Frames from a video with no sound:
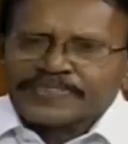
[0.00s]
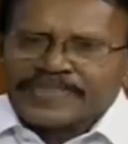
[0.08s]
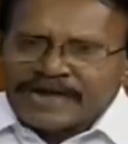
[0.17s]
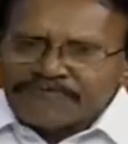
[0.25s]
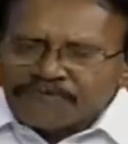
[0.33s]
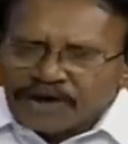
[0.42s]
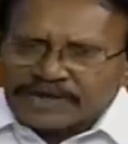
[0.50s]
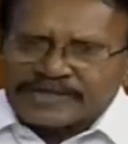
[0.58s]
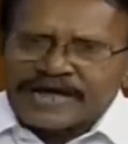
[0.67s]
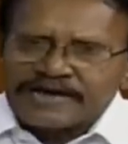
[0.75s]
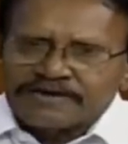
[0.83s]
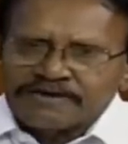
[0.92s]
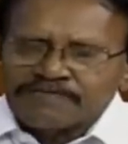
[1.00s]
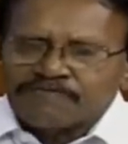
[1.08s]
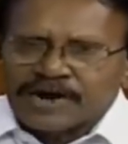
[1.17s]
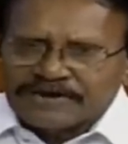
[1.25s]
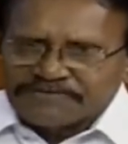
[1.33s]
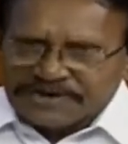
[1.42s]
That for that,
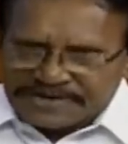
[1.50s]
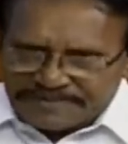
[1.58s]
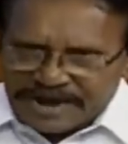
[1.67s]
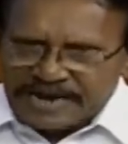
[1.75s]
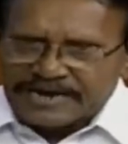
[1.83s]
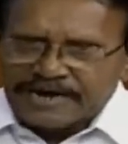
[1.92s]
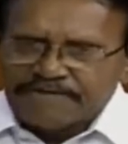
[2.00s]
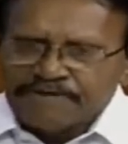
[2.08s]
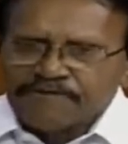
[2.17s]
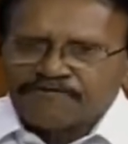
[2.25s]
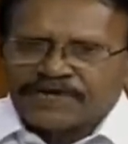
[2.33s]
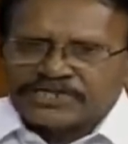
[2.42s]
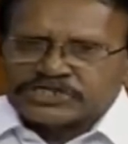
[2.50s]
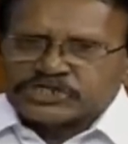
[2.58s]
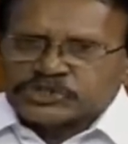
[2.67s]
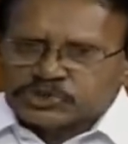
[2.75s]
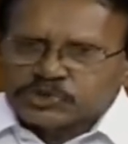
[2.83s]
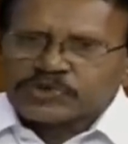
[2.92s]
what we demanded, first
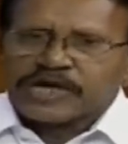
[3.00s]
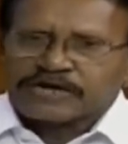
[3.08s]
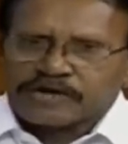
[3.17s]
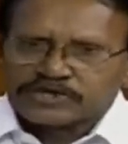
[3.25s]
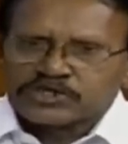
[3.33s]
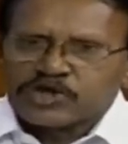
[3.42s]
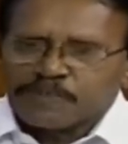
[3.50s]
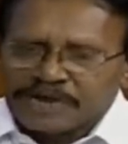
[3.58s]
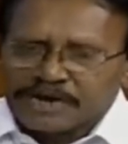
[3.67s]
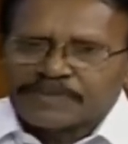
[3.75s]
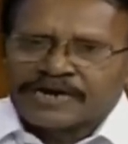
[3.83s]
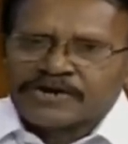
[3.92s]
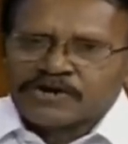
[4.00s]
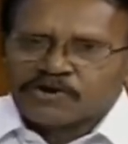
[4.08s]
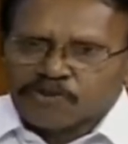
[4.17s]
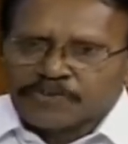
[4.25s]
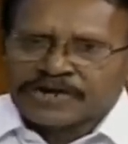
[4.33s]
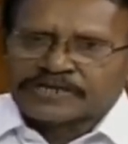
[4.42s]
you do the constitutional amendment
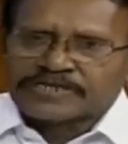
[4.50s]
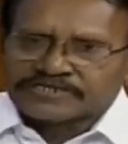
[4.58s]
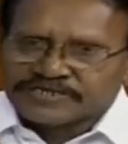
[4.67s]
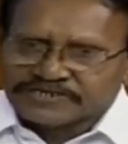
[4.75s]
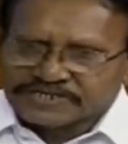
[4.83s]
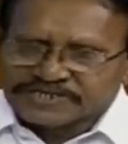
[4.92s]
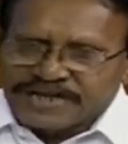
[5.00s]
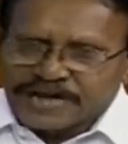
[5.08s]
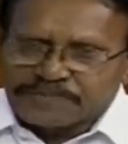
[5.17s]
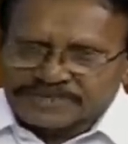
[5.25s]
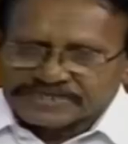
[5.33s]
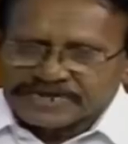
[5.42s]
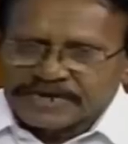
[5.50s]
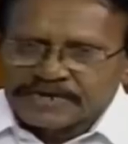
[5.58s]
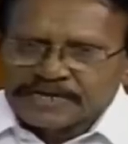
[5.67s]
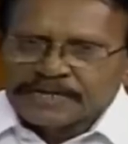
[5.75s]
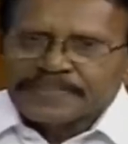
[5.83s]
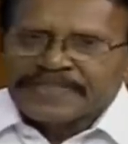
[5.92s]
to bring the 69%,
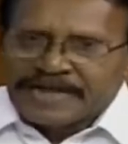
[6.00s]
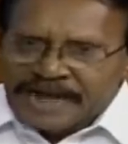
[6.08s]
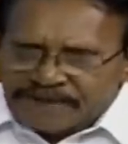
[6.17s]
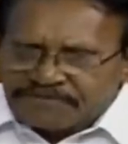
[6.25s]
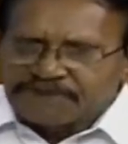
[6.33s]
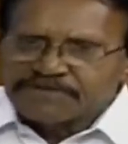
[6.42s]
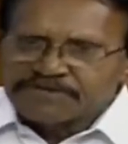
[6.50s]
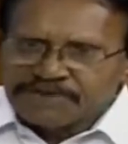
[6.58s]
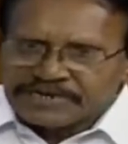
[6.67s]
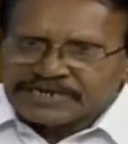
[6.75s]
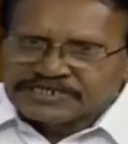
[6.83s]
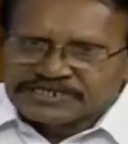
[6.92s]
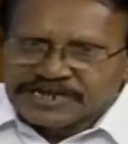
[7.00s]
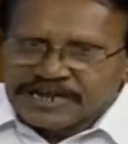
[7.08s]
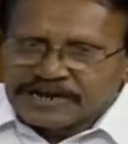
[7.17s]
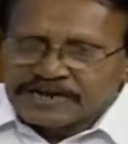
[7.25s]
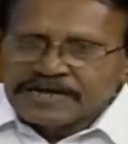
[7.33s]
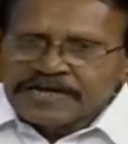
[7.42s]
then afterwards we consider
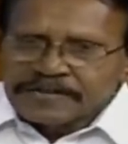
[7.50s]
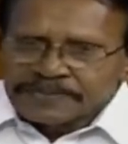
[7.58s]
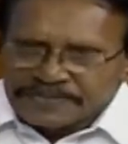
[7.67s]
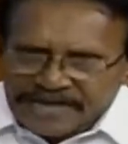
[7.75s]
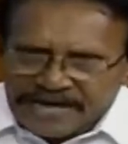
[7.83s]
it.